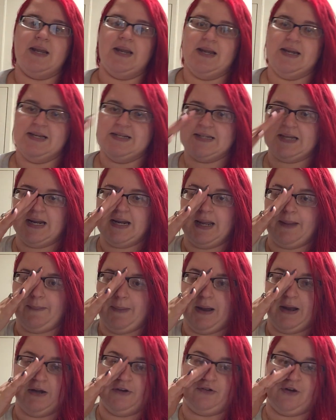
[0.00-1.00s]
you need to kind of get
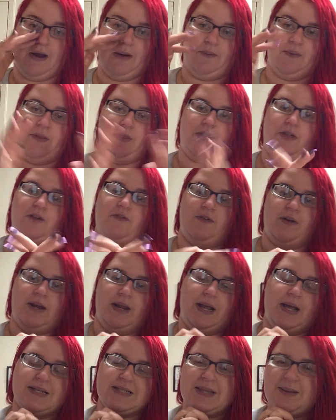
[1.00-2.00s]
back on track with
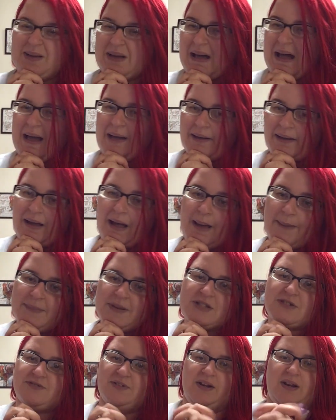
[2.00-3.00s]
reading because I, I, I, miss